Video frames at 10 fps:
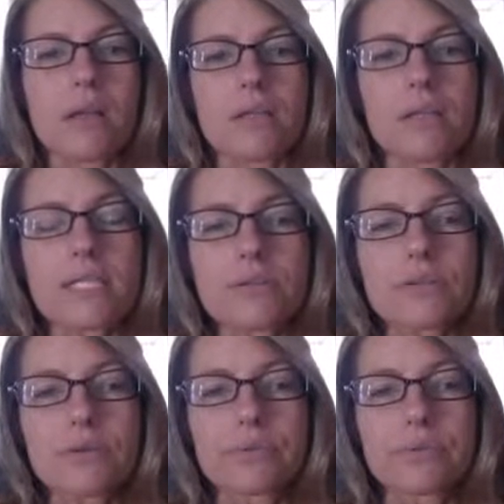Let's
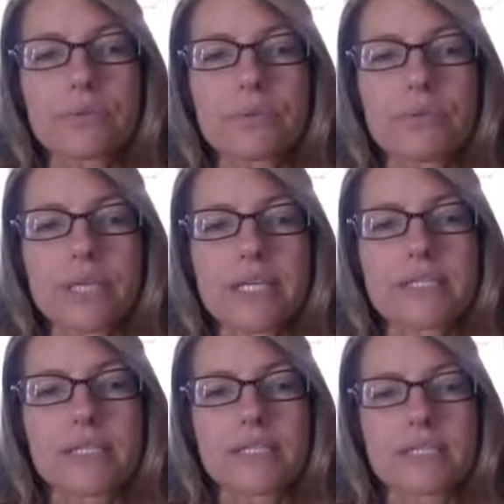go through
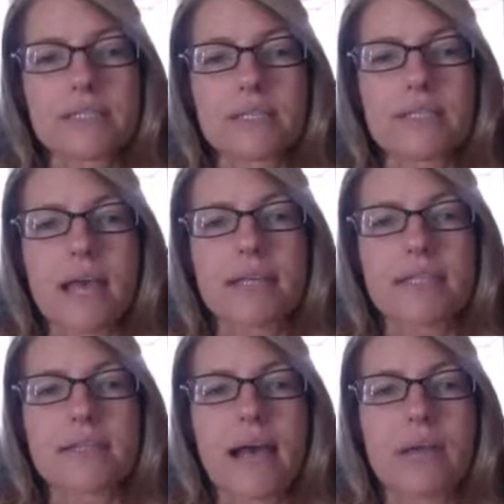these sentences and
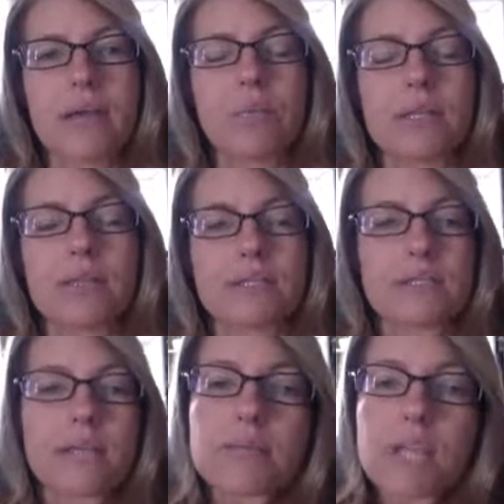decide what the
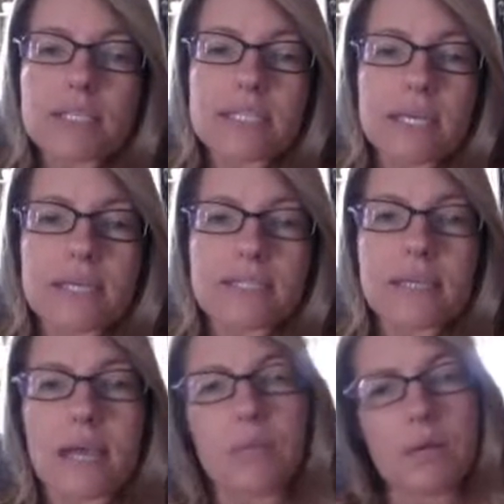subject is
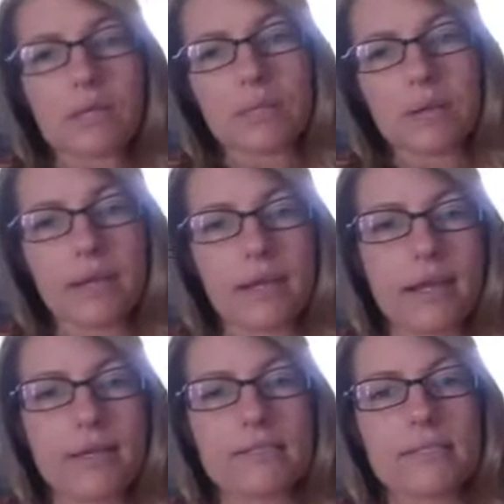and what the predicate
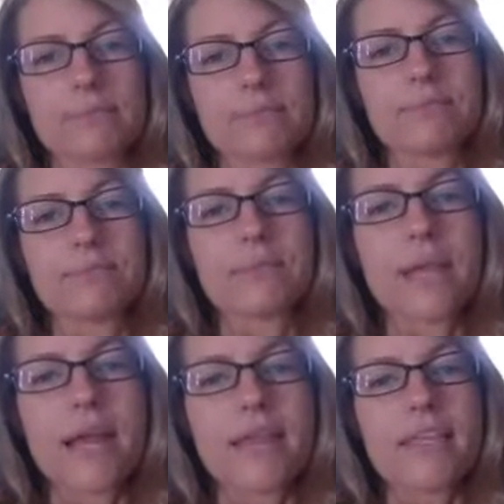is.
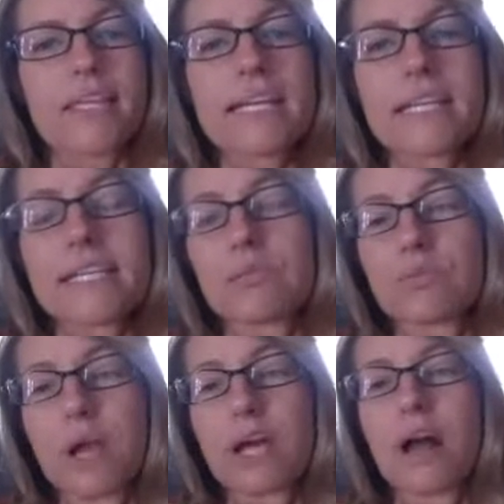The kids
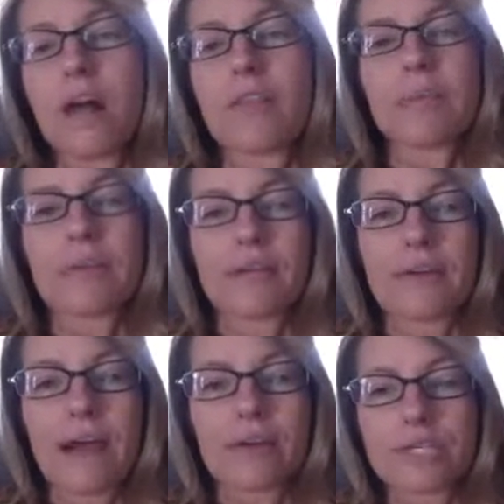run on the
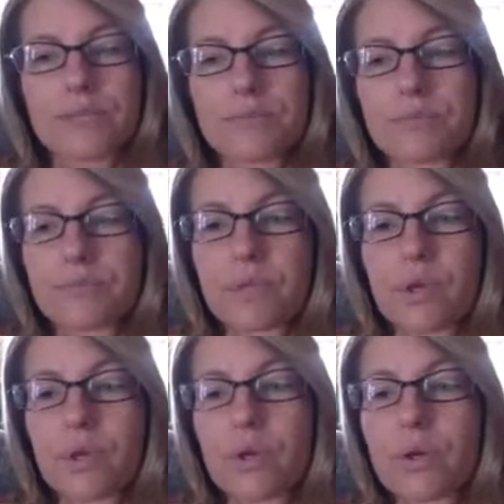playground.
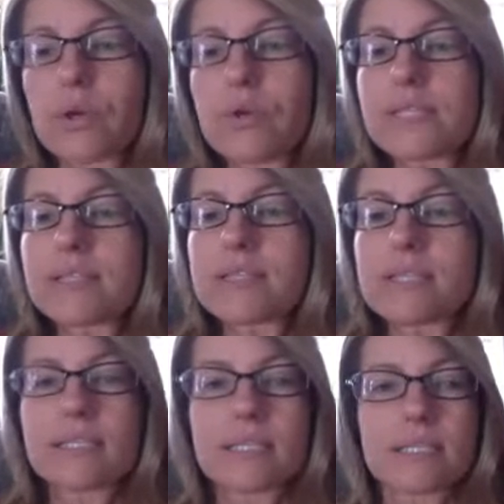Who is
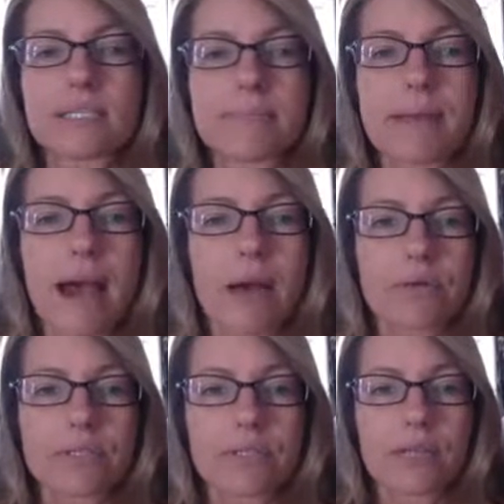this sentence
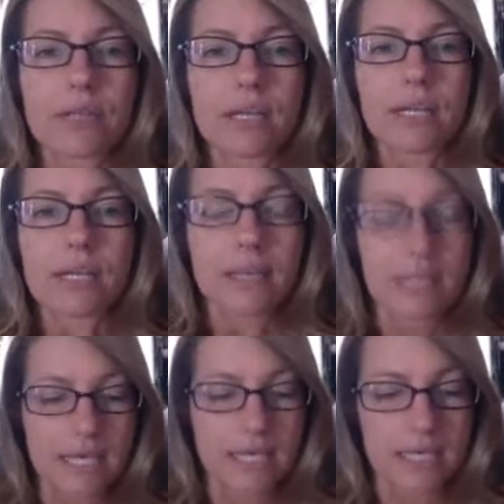about? The
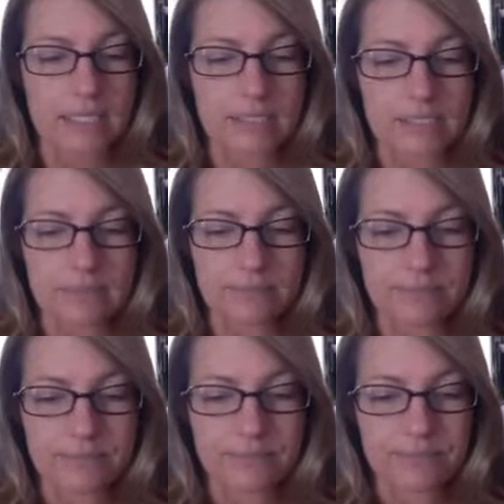kids.
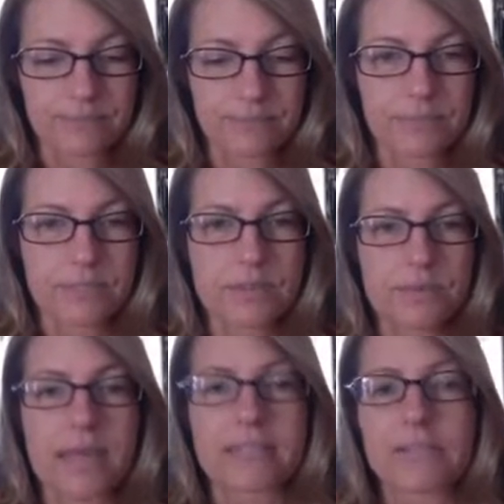So
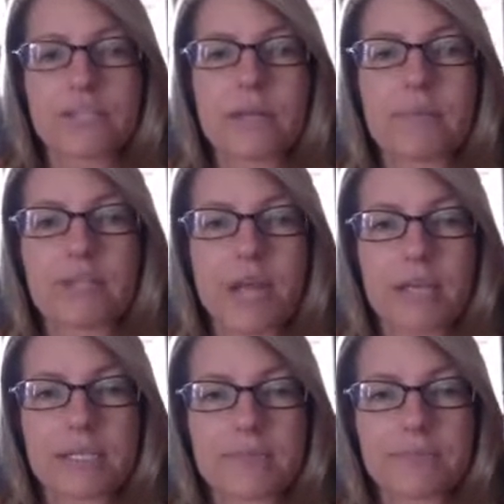that's our
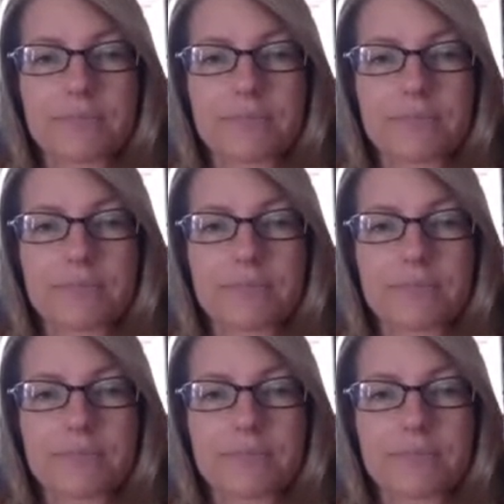subject.